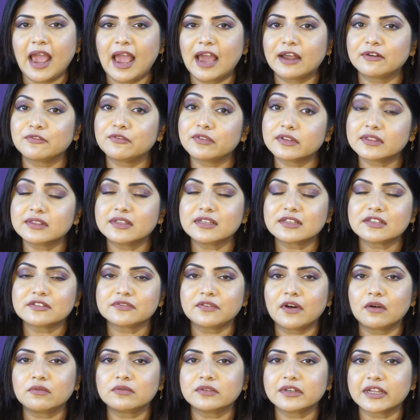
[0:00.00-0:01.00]
and with this
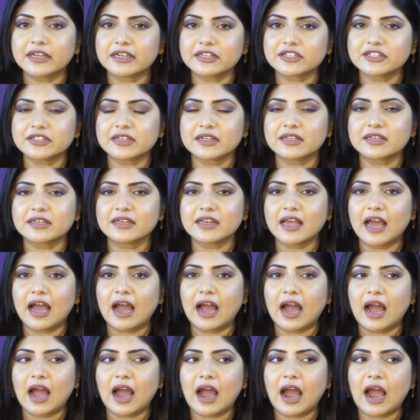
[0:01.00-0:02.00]
foundation
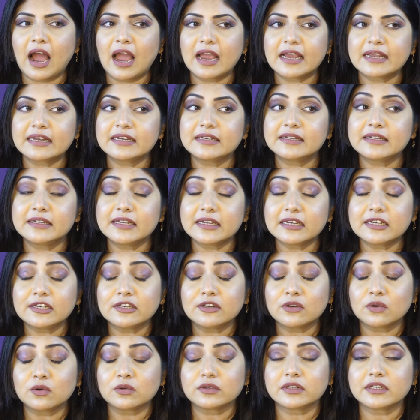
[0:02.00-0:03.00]
I did
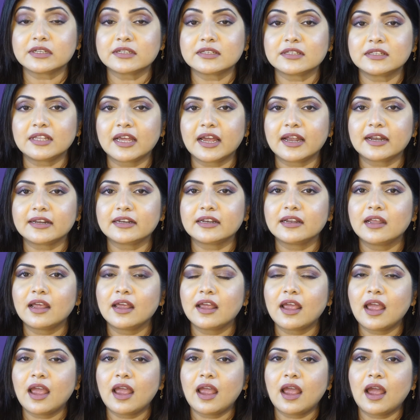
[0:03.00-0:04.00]
notice that
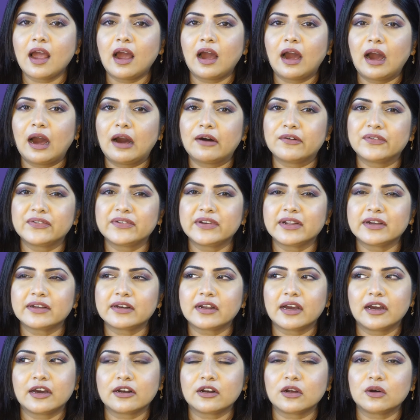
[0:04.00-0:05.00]
after
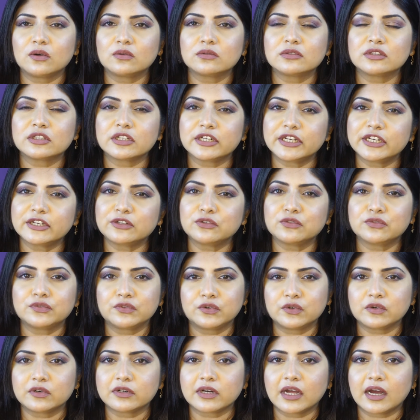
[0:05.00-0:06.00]
around 3 to
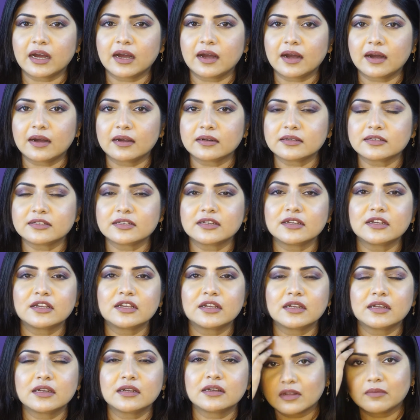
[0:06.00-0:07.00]
4 hours
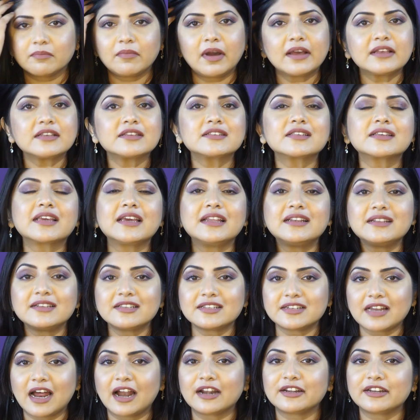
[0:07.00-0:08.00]
my skin
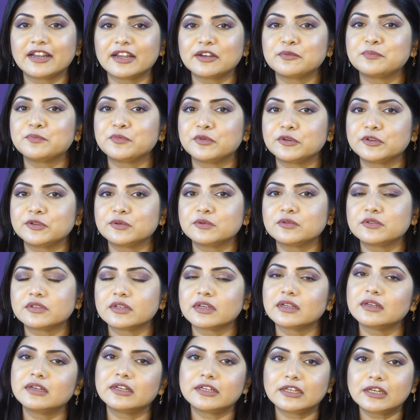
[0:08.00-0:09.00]
started
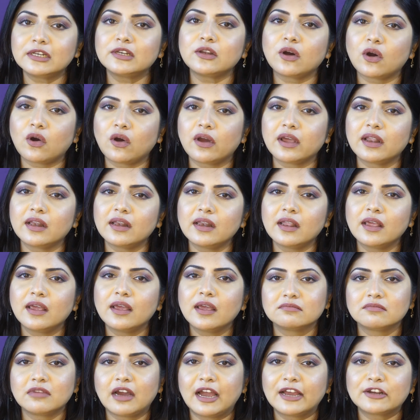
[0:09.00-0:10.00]
producing little oil.
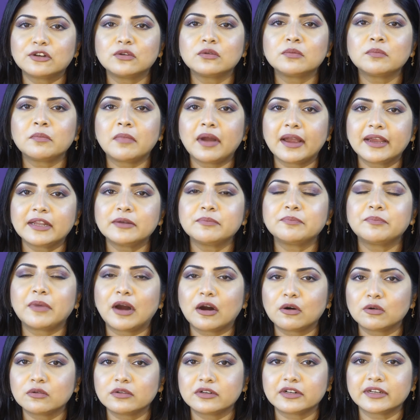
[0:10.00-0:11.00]
I don't mind
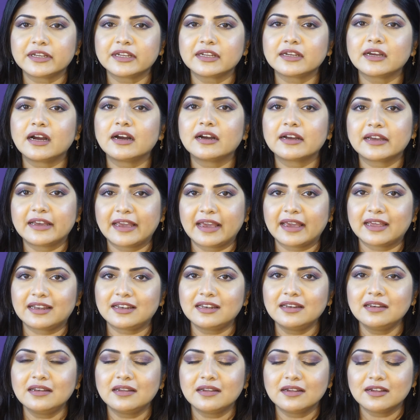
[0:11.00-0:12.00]
powdering
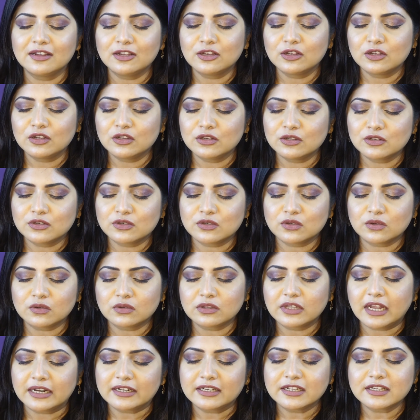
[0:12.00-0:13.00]
again,
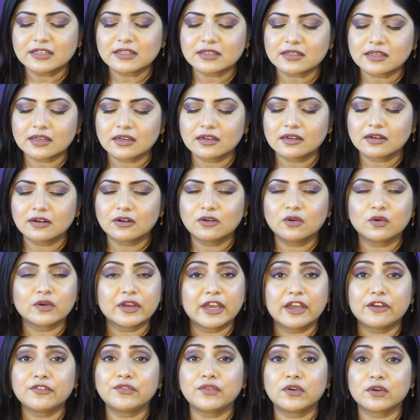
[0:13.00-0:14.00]
so that is
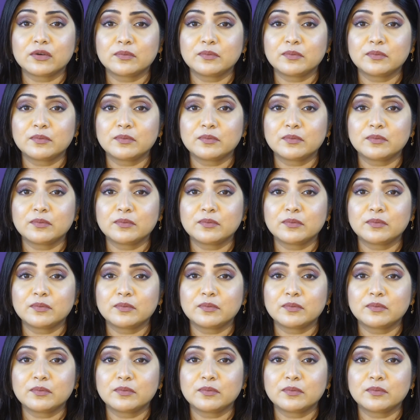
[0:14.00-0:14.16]
okay for